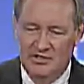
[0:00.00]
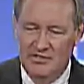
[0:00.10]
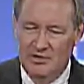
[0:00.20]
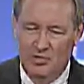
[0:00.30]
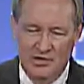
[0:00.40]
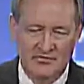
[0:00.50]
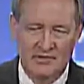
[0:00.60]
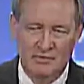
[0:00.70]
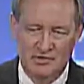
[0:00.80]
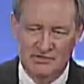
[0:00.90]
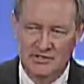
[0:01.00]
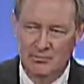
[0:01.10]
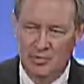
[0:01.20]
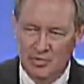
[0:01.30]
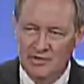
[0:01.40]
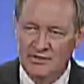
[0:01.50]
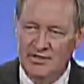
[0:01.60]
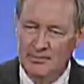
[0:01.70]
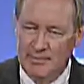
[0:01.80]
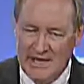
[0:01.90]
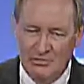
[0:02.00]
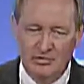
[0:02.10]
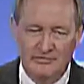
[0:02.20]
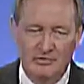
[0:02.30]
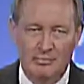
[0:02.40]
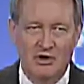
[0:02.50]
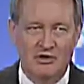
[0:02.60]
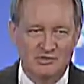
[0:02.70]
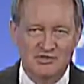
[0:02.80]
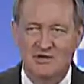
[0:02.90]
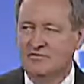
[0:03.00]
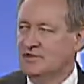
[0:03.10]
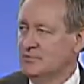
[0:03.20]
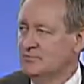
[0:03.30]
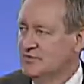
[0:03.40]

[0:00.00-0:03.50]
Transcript: that one of the most important and powerful parts of the